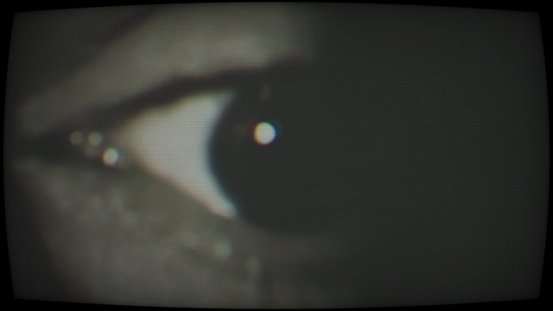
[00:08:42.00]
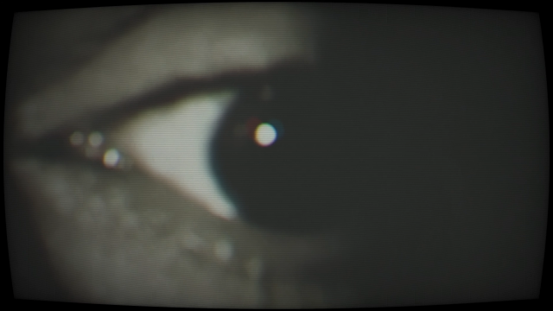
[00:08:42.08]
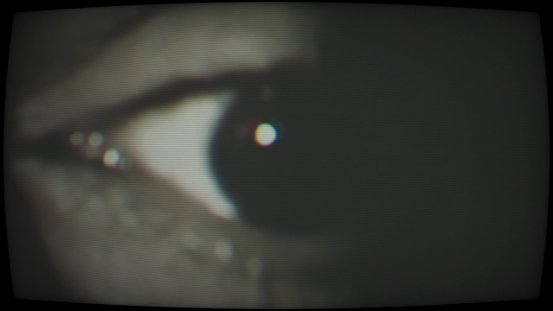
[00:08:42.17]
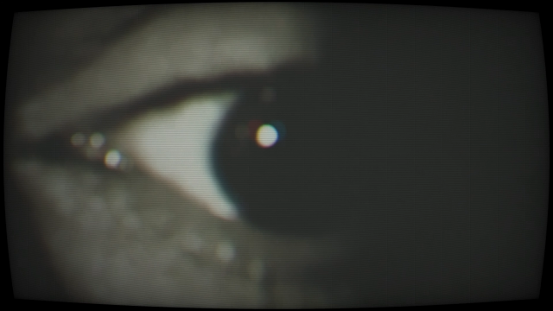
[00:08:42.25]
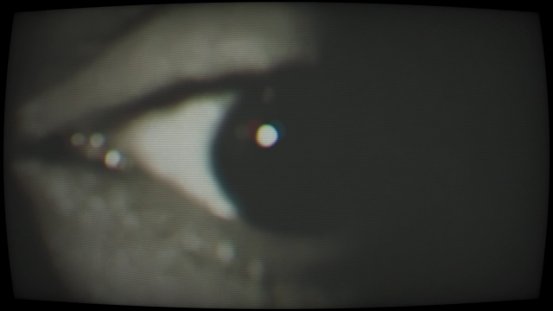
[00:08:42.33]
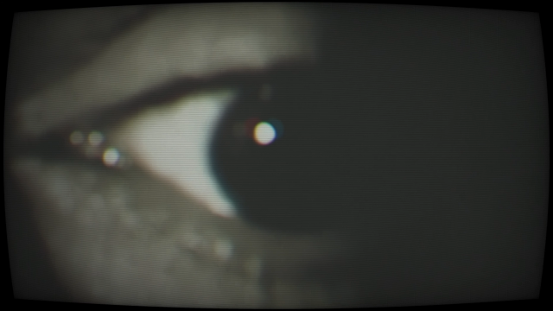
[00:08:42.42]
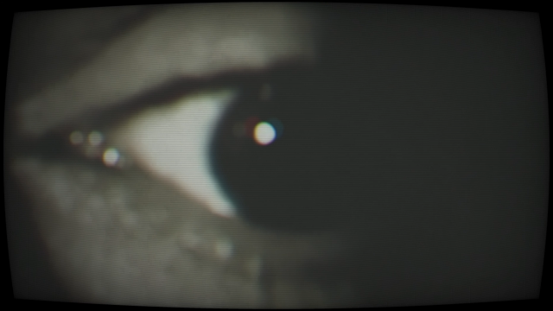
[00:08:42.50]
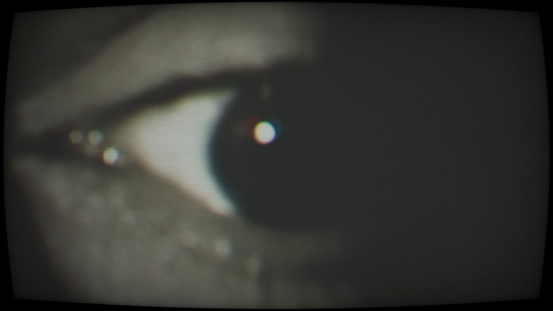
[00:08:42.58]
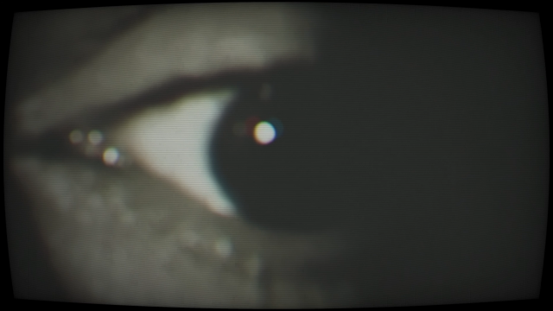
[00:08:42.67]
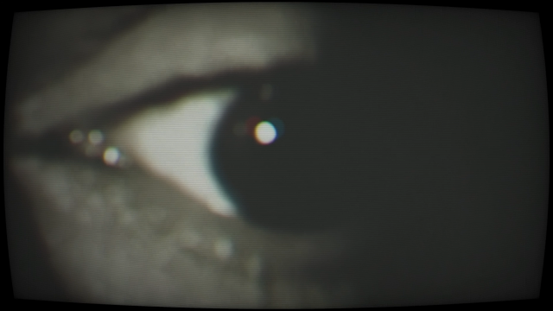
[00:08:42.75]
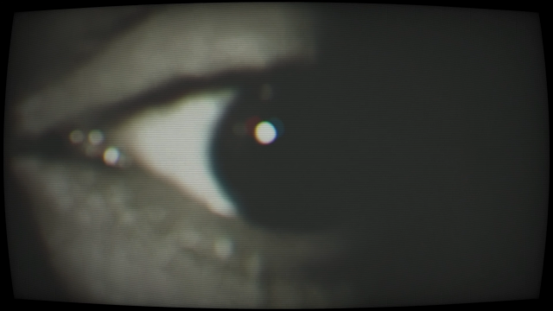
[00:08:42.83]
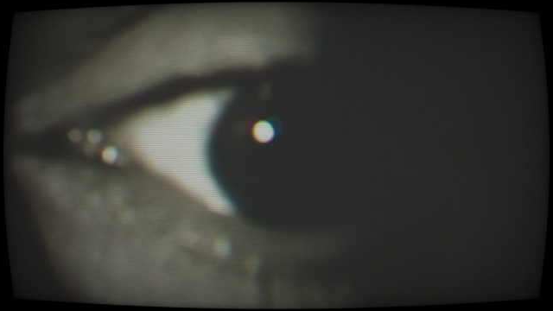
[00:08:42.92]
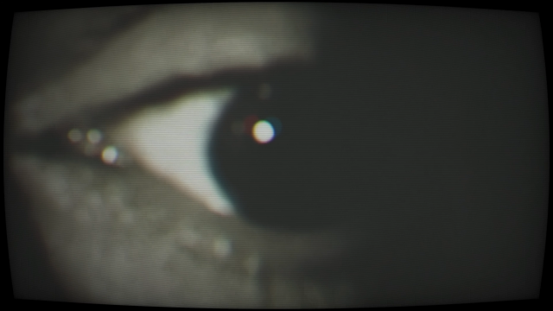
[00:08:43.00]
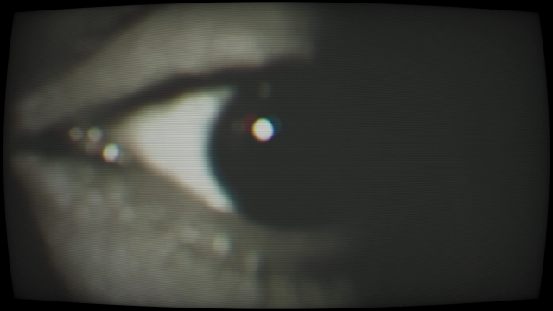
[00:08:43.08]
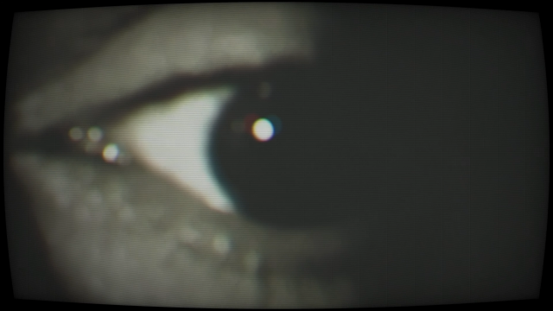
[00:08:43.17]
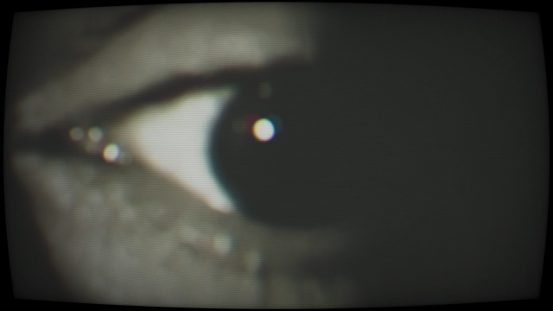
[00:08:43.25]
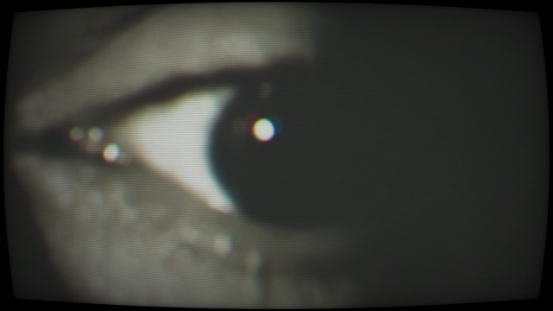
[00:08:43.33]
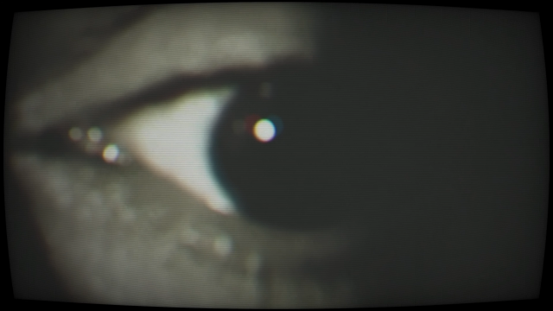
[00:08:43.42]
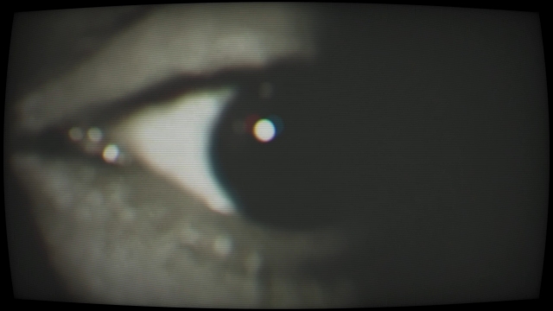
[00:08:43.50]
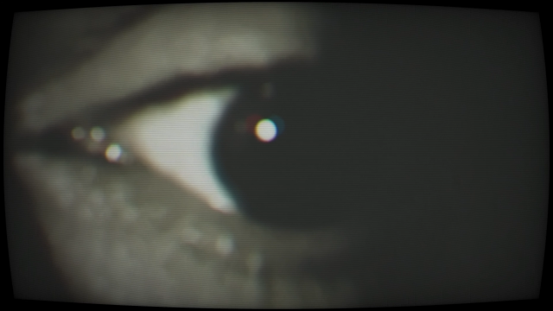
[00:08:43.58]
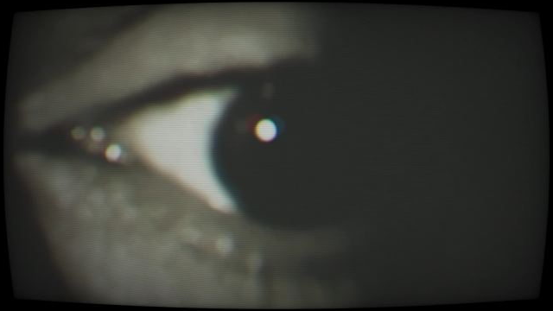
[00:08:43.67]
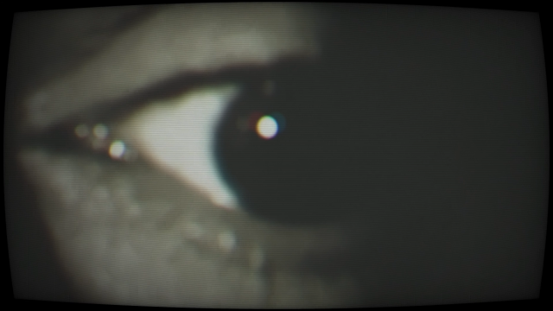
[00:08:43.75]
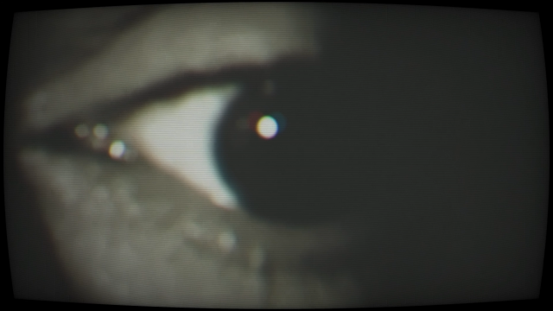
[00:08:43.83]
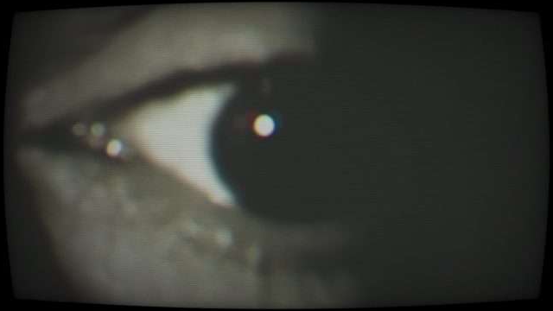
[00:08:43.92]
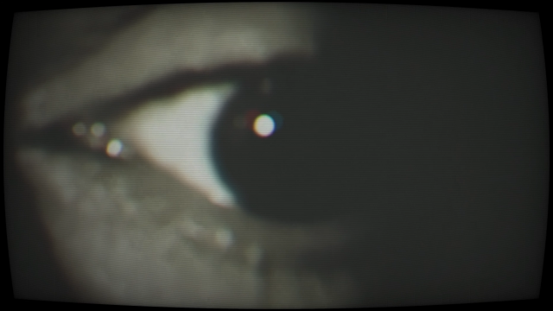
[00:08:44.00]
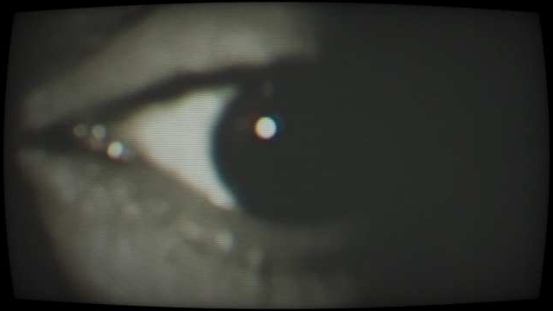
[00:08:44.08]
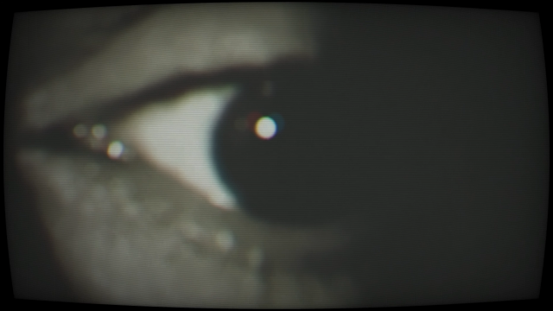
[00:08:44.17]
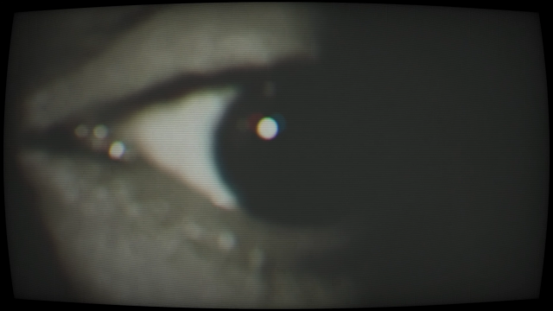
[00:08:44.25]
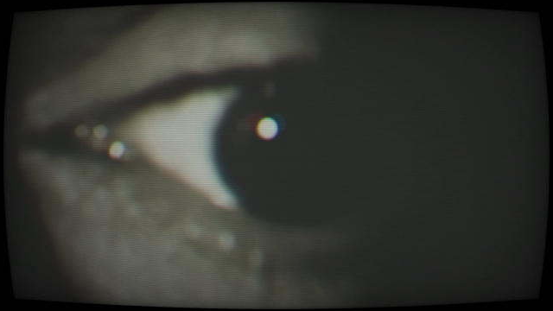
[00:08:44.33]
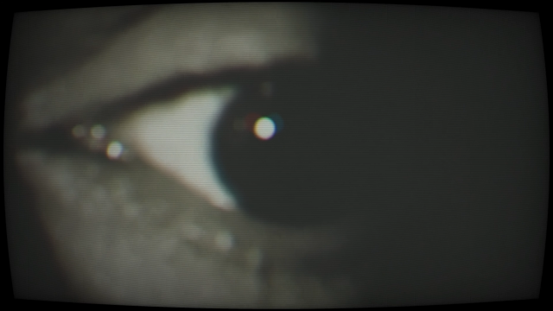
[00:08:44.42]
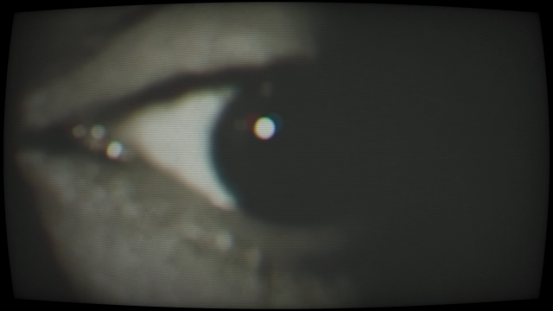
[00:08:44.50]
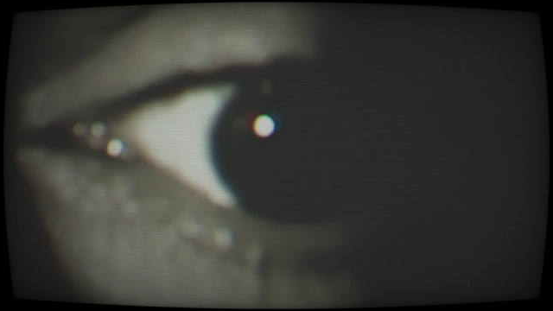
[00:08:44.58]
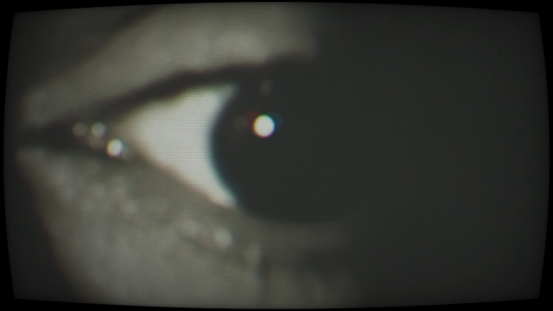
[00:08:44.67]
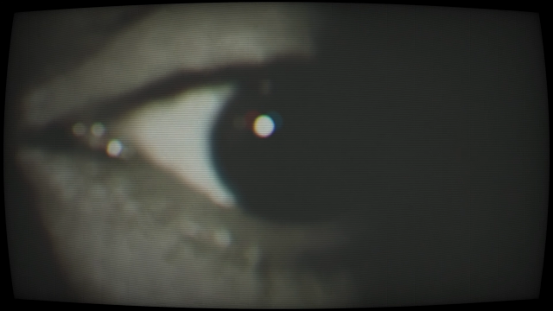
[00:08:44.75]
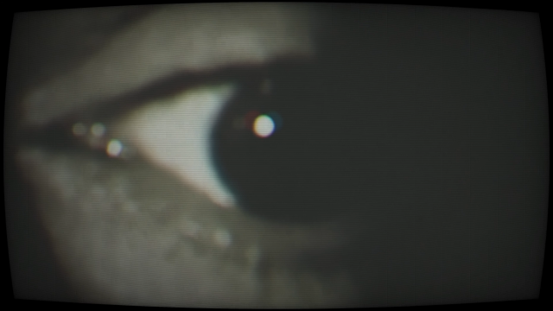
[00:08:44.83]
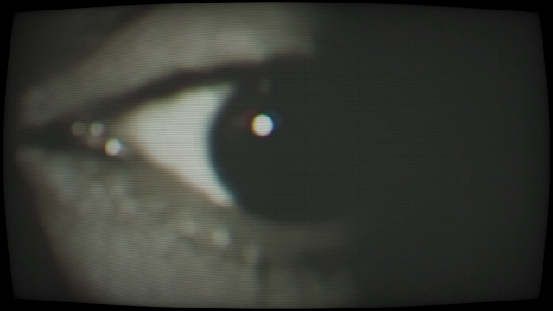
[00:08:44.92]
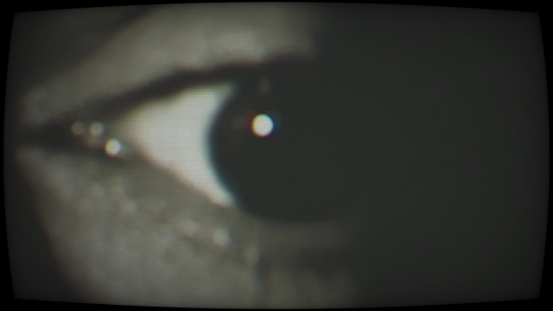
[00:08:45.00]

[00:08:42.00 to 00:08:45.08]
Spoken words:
No face is visible, so there are no lips to read.